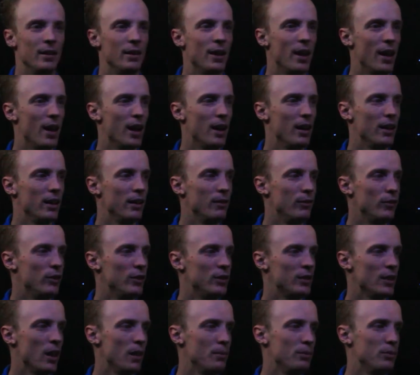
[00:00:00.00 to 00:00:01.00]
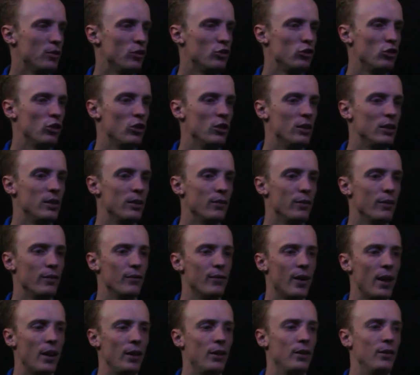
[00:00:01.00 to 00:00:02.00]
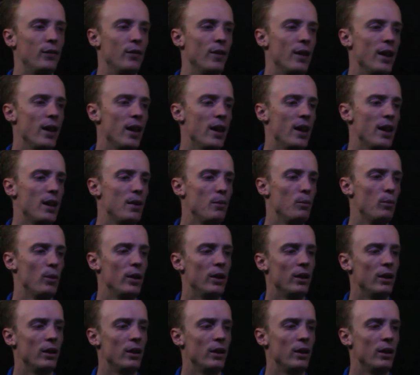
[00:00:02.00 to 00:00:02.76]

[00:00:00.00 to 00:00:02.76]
Now, if you substitute different values for n,